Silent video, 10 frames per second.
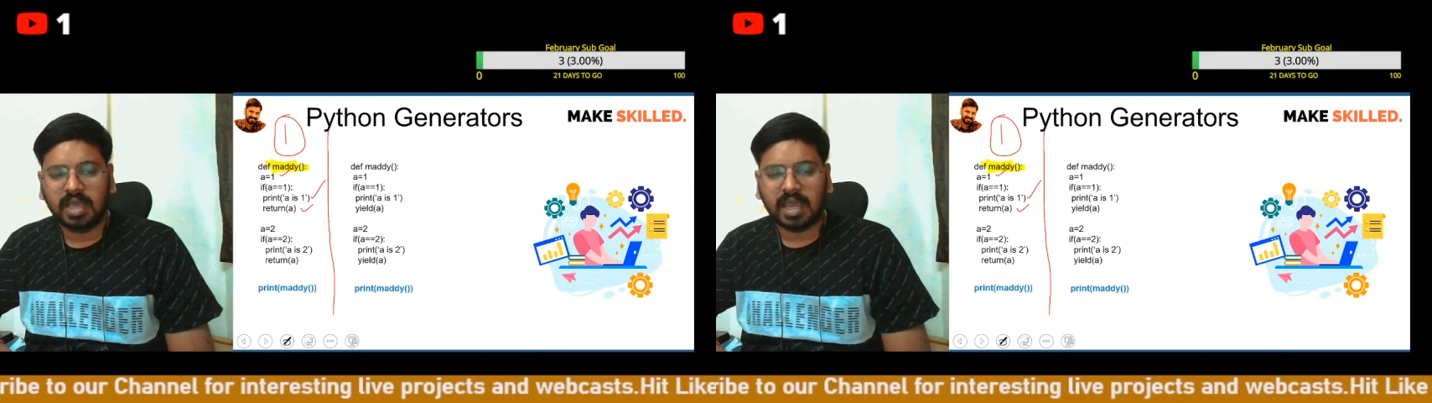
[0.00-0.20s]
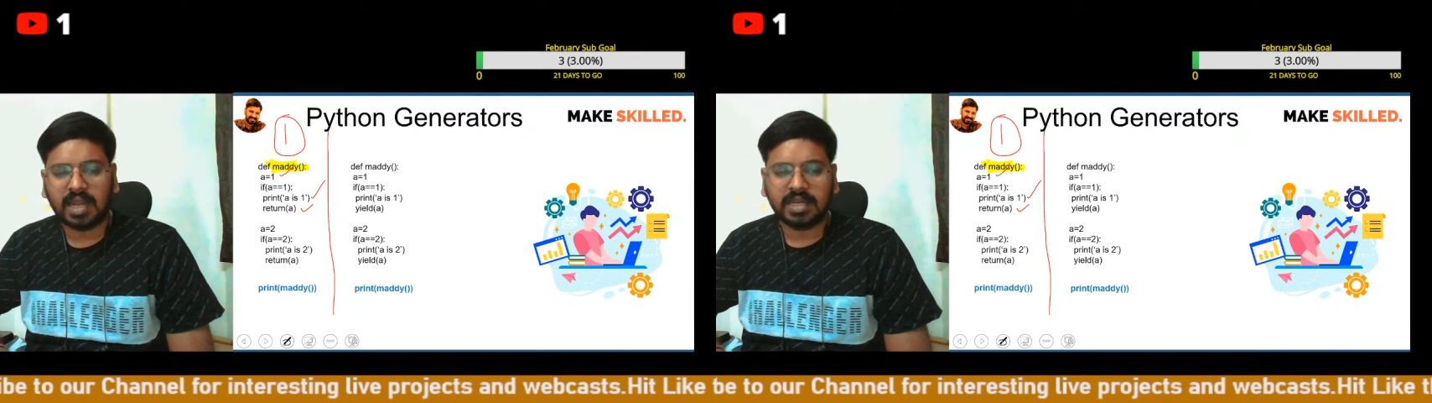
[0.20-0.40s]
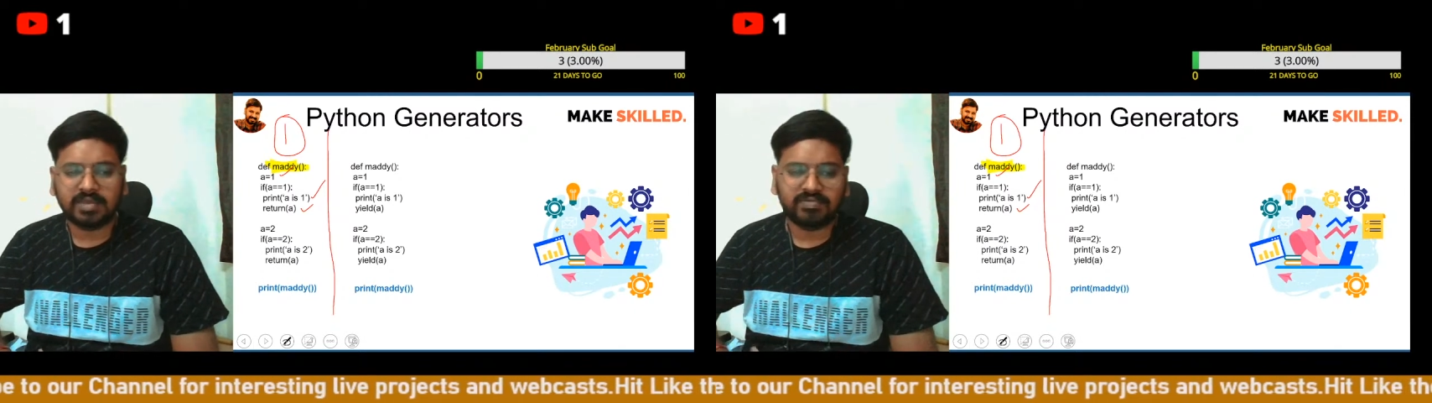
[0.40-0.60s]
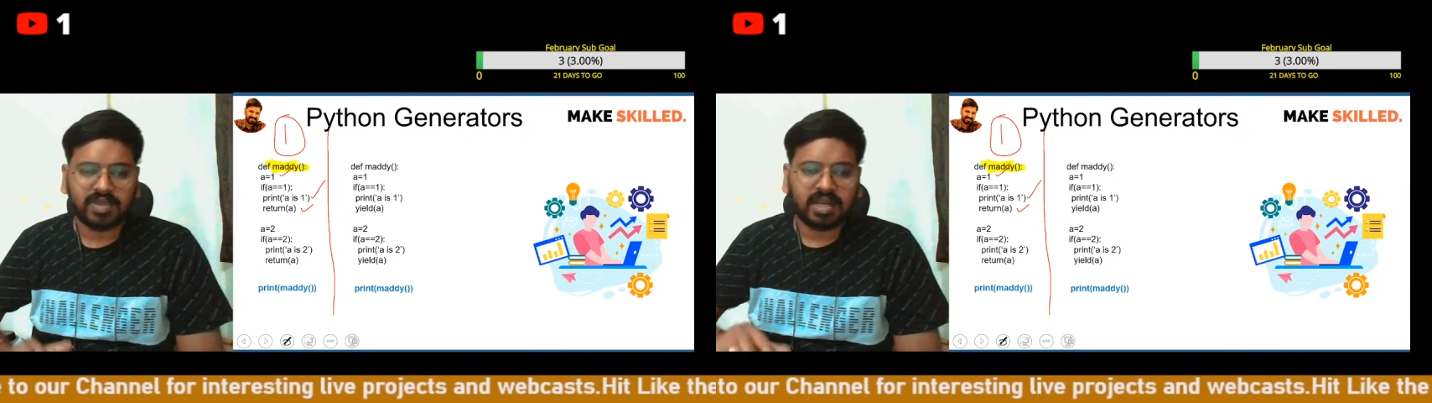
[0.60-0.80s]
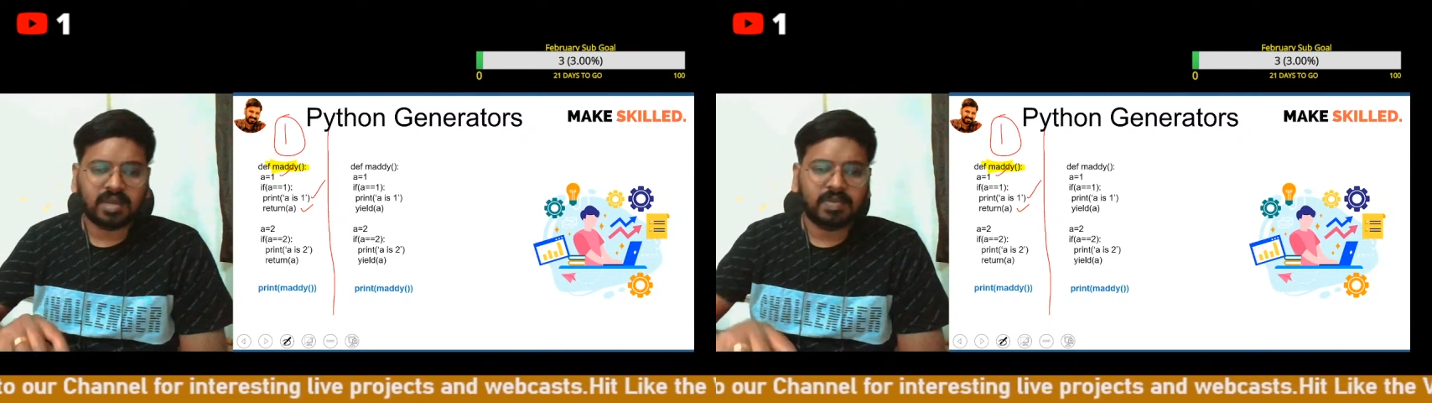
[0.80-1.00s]
and if
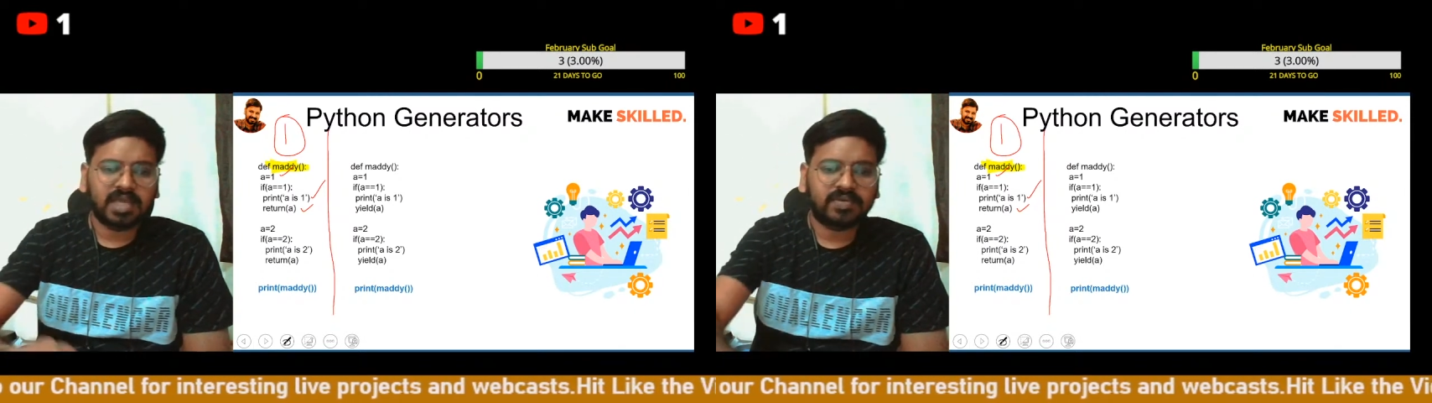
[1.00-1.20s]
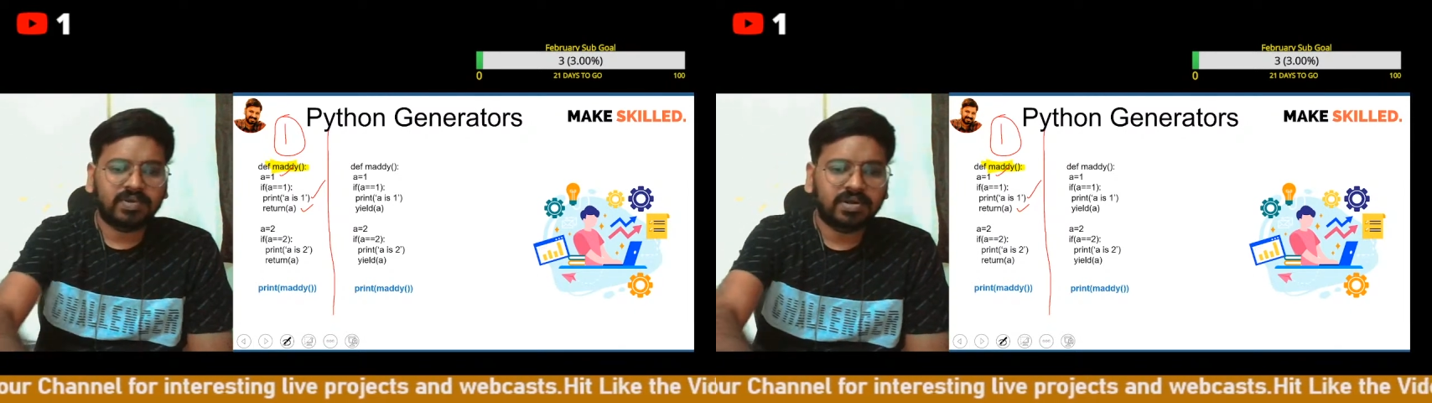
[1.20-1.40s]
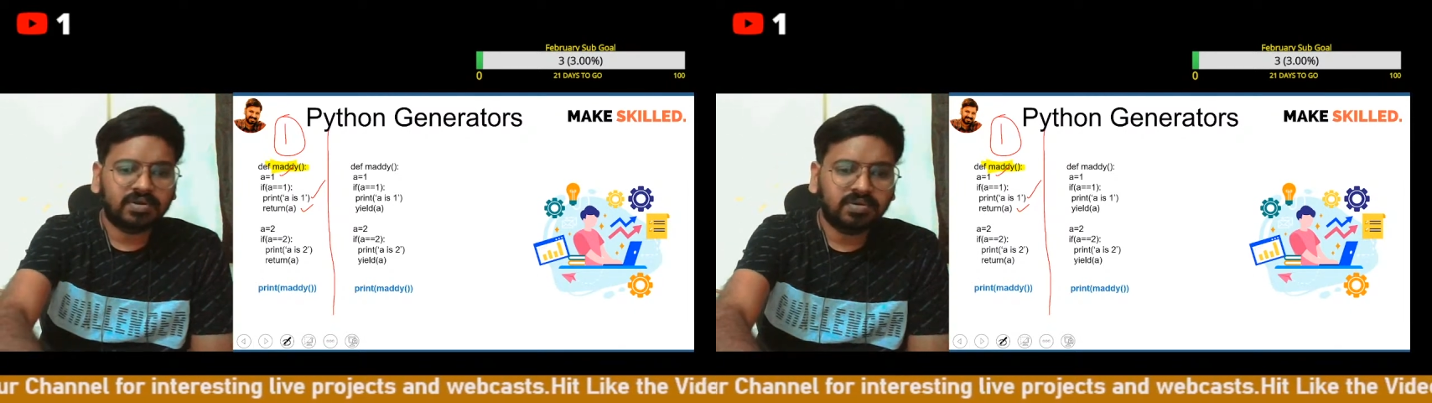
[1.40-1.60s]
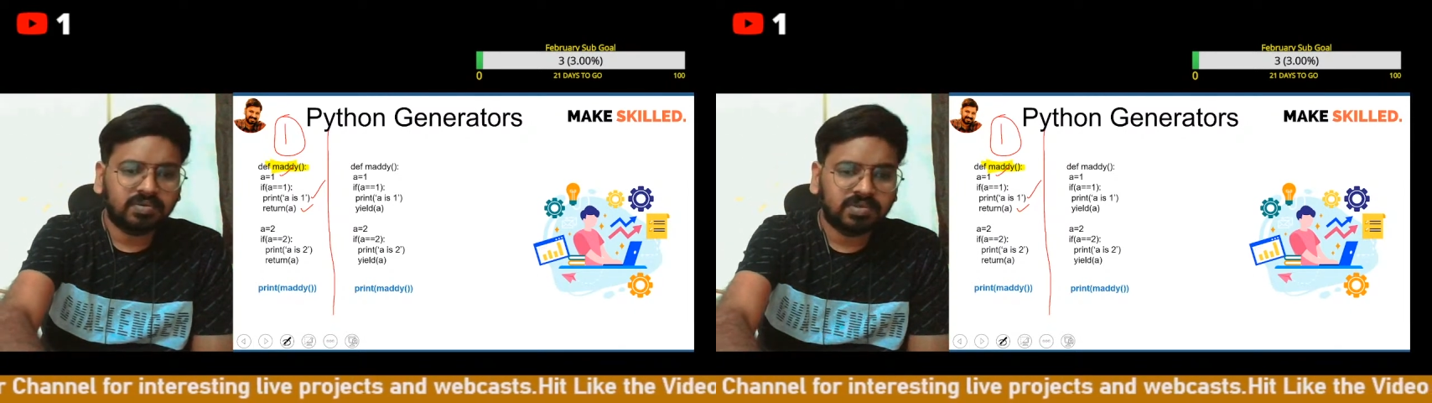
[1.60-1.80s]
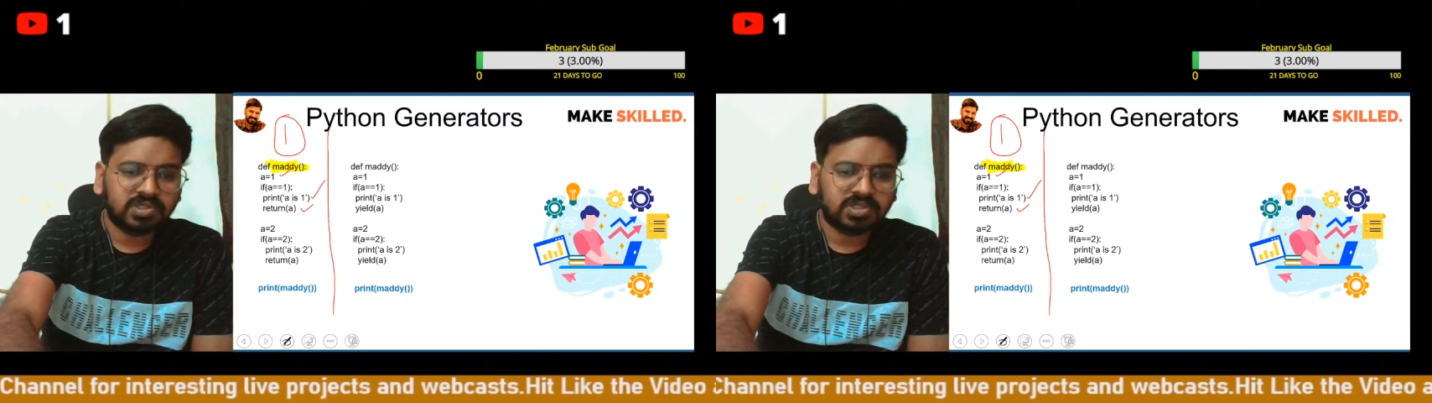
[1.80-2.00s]
a double equal to
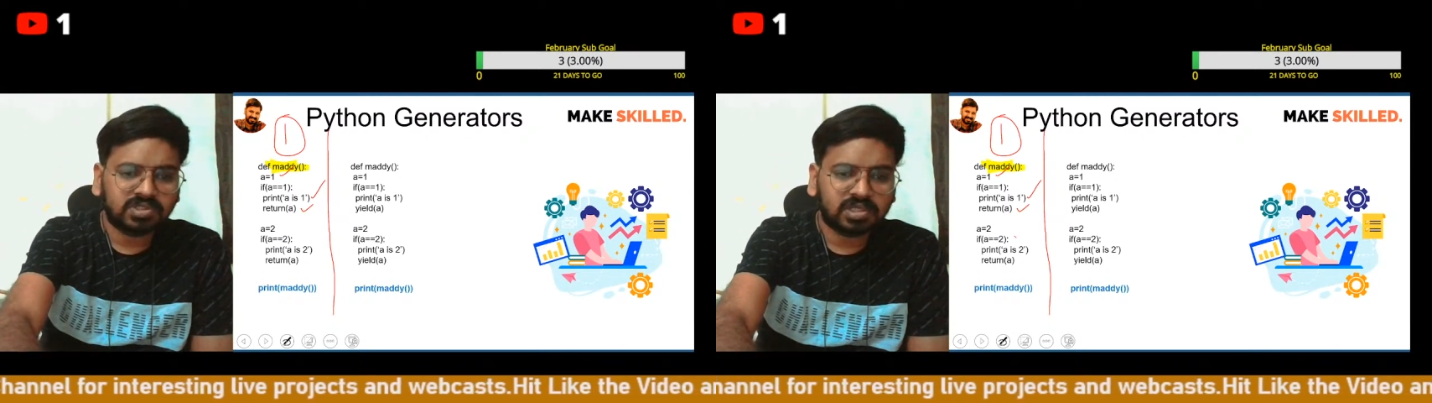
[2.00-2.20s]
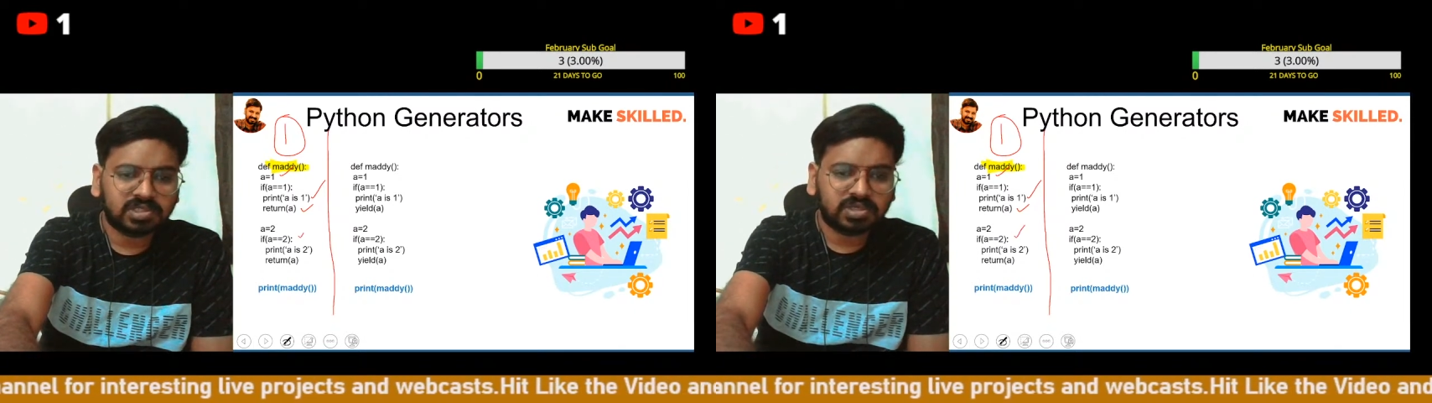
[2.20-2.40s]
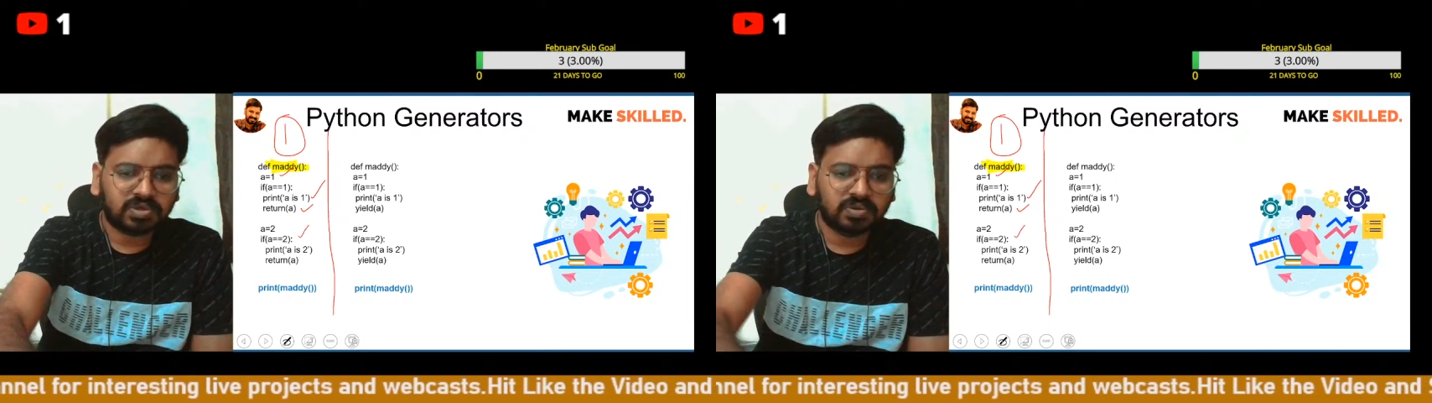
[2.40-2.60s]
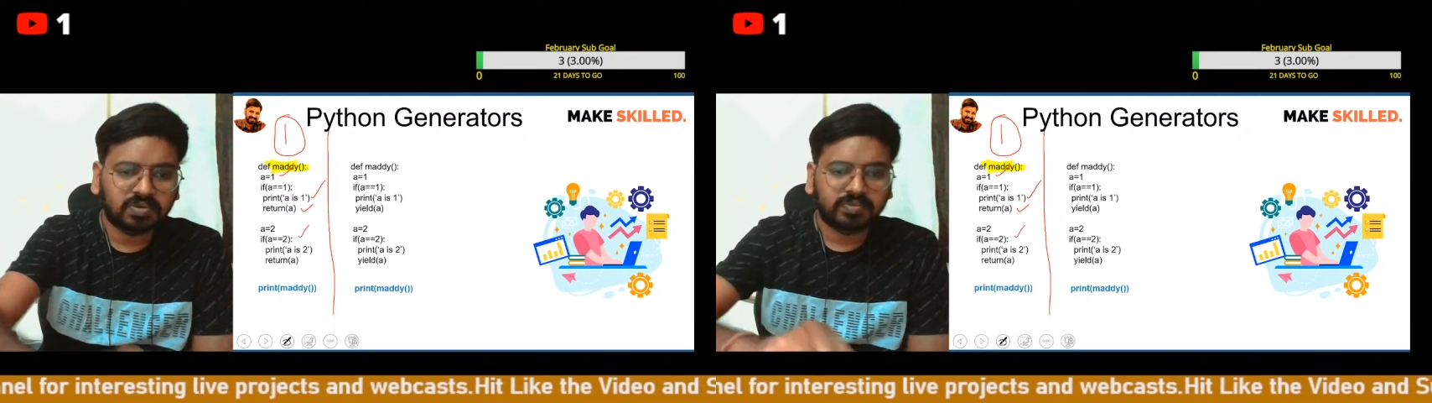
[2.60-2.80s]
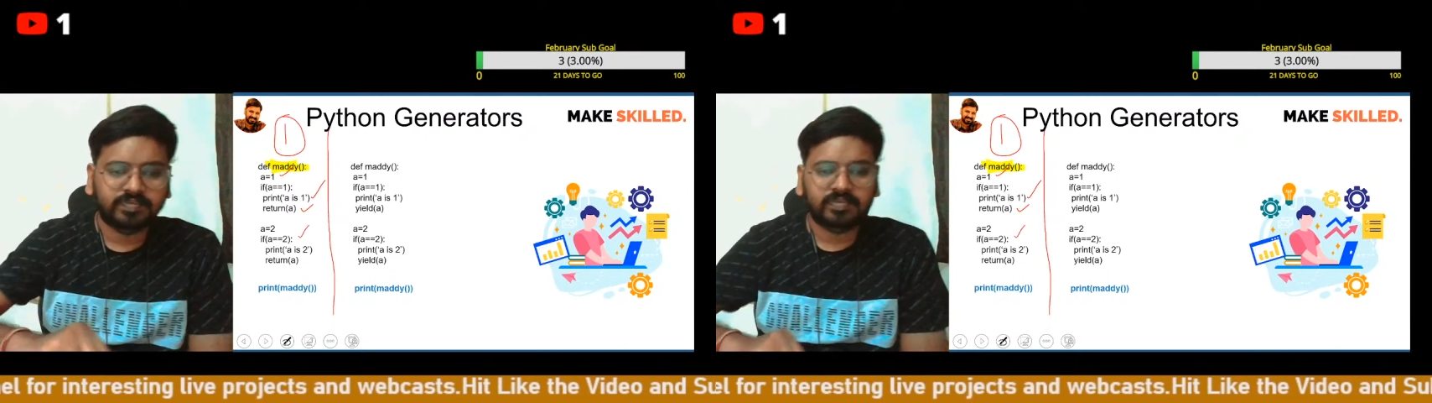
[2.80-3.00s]
2, this is also
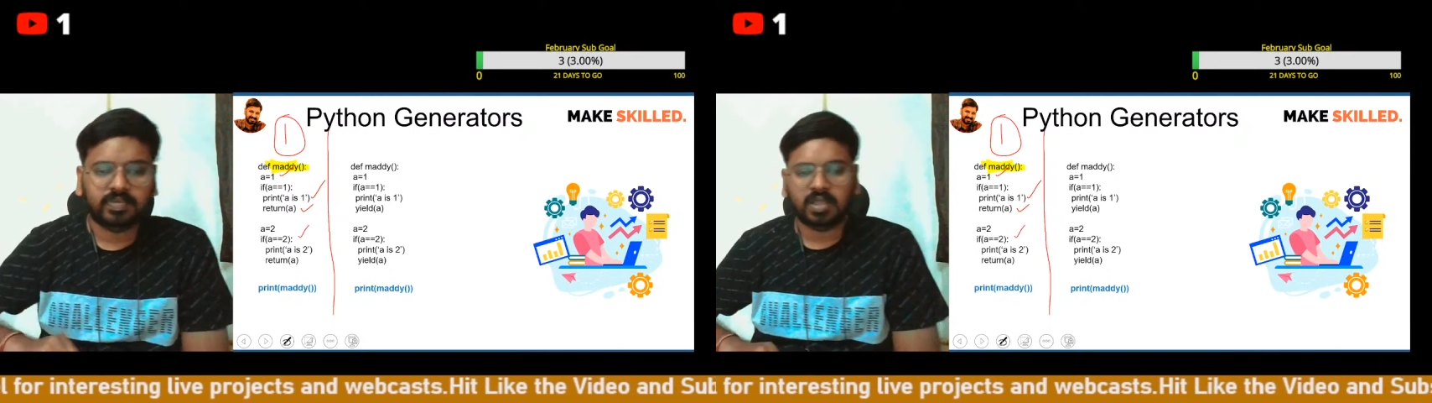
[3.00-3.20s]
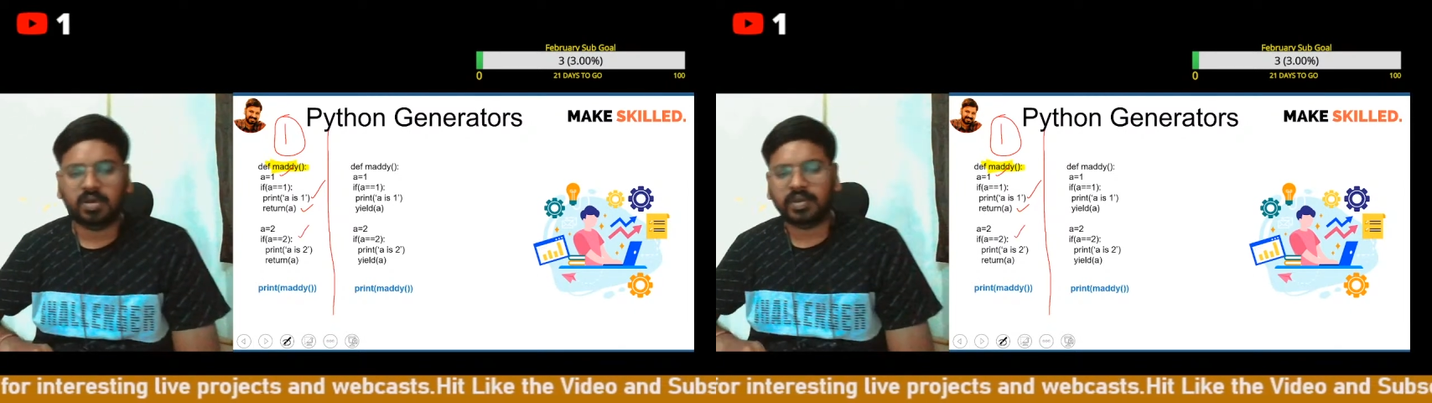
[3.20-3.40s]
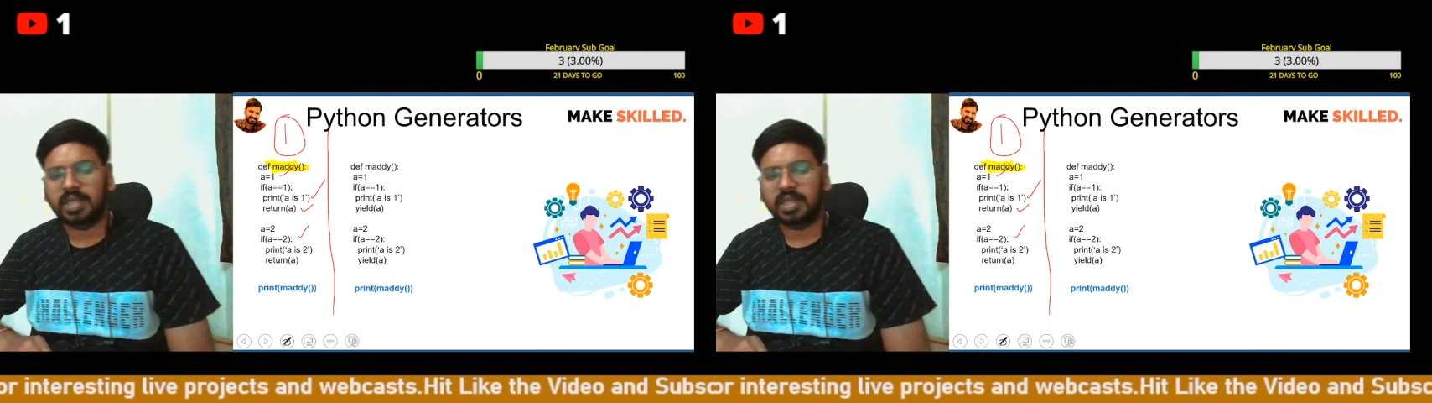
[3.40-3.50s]
true. Okay,